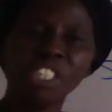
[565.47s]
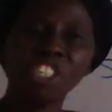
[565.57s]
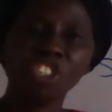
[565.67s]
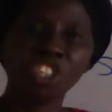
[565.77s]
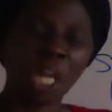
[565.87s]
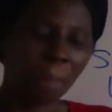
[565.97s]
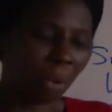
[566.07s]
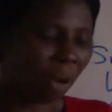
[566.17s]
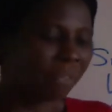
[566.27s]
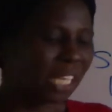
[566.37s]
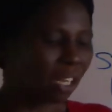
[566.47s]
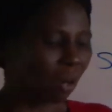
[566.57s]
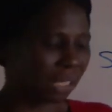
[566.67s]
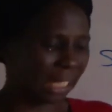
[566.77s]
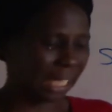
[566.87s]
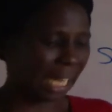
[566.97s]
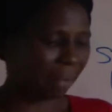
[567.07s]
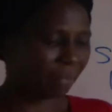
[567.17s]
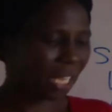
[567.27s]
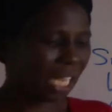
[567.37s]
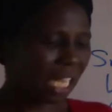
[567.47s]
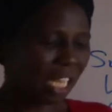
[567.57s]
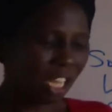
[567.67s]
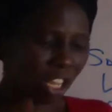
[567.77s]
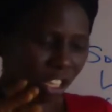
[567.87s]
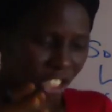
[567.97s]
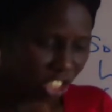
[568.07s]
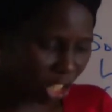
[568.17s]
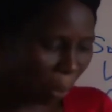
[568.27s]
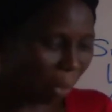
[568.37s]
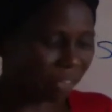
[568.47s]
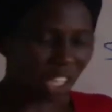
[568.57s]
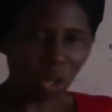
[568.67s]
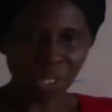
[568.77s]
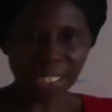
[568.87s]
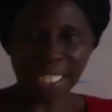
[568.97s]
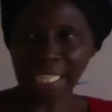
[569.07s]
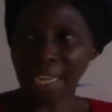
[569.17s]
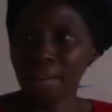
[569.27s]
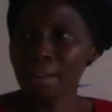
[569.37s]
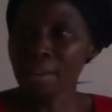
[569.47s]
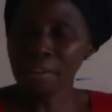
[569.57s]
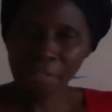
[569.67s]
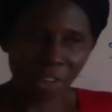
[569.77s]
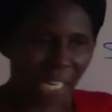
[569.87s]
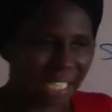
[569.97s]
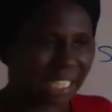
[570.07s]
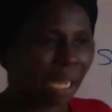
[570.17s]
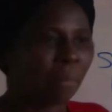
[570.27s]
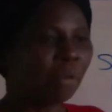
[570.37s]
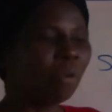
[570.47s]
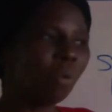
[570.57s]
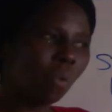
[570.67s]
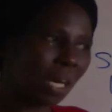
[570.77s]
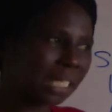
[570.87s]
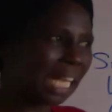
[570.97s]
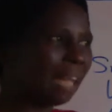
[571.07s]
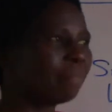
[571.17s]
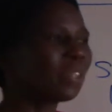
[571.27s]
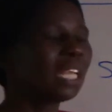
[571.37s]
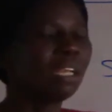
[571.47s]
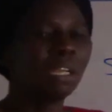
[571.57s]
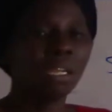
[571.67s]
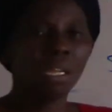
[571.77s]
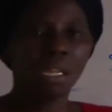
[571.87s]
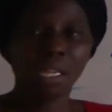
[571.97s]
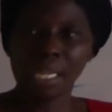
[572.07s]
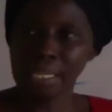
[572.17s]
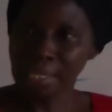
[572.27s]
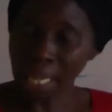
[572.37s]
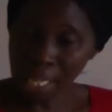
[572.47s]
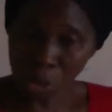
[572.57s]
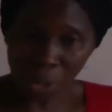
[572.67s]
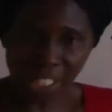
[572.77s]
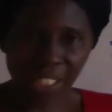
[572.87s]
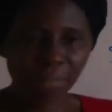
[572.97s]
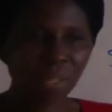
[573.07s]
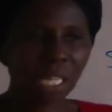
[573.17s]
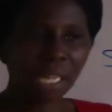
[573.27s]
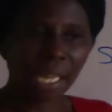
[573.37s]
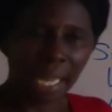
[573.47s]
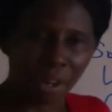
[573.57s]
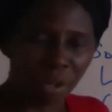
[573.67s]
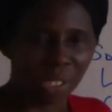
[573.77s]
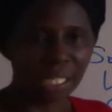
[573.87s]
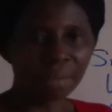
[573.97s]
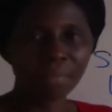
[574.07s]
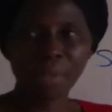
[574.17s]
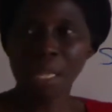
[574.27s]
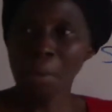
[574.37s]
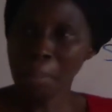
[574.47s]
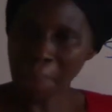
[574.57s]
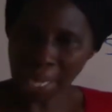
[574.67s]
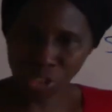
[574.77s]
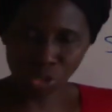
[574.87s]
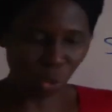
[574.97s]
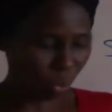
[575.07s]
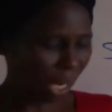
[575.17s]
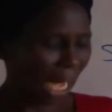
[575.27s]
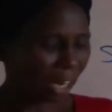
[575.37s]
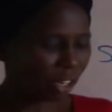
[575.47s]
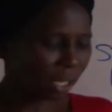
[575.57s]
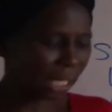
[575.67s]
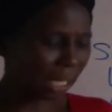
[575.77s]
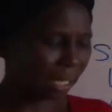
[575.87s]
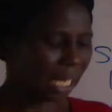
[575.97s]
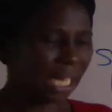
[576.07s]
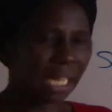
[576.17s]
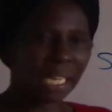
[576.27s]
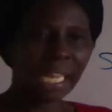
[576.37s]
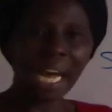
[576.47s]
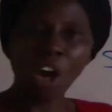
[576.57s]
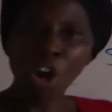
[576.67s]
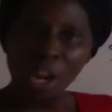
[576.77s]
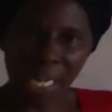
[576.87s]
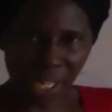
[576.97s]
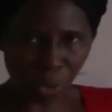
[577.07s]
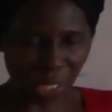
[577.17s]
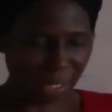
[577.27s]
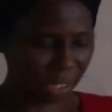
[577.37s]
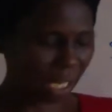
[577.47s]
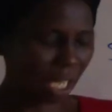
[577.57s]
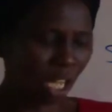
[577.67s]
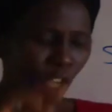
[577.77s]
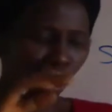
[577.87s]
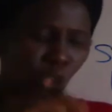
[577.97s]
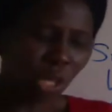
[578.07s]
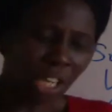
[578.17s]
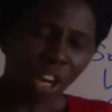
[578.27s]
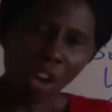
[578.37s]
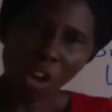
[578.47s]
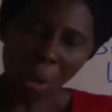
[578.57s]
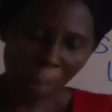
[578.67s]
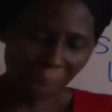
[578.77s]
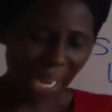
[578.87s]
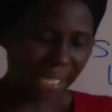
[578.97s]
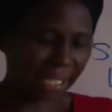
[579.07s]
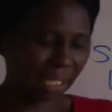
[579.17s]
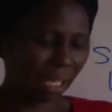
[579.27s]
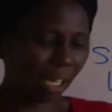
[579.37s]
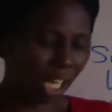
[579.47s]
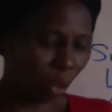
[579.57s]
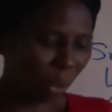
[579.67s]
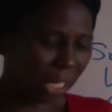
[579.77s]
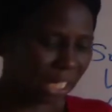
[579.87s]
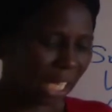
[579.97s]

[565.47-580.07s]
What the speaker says: the shape of the container. The shape of the container. For example, water is a liquid, kerosene, petrol, and other. They are all liquids. You cannot compress liquid.